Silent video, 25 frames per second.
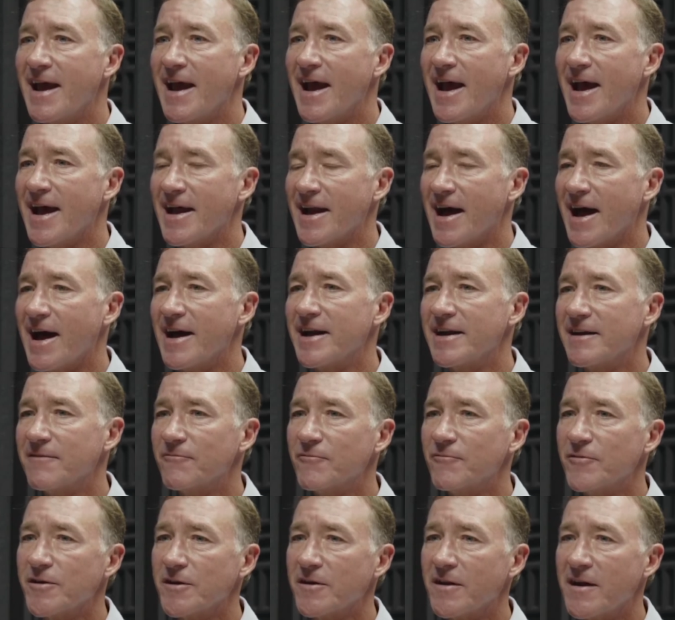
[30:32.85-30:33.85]
And I didn't
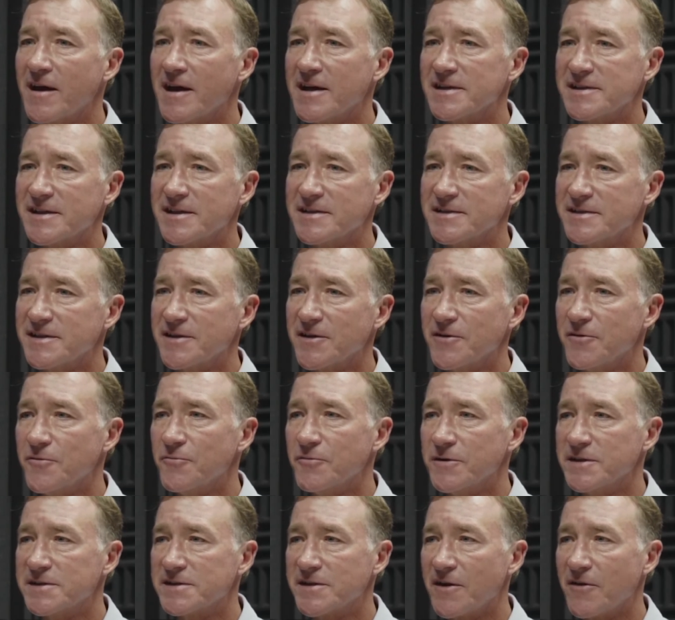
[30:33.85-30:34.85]
realize until
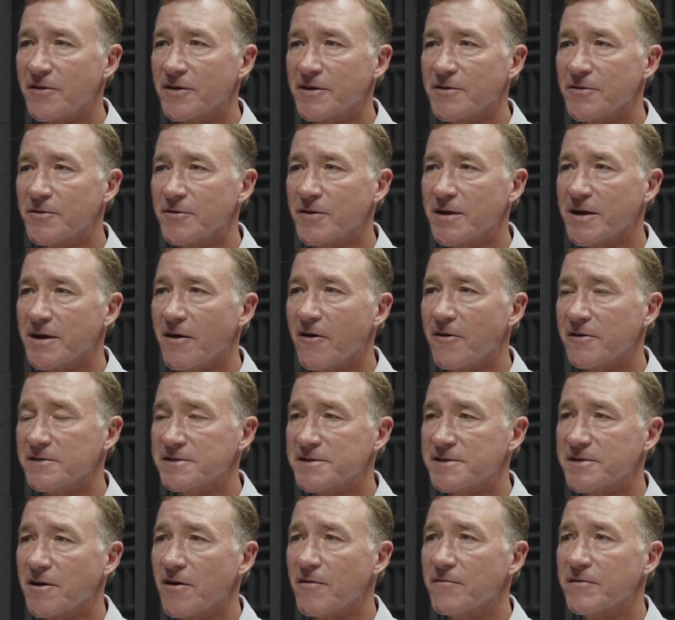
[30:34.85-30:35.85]
we saw you at her
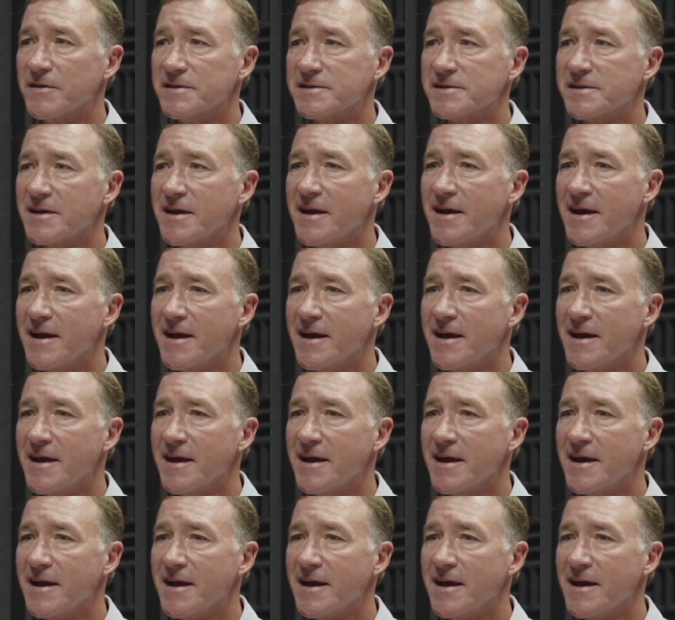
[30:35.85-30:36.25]
service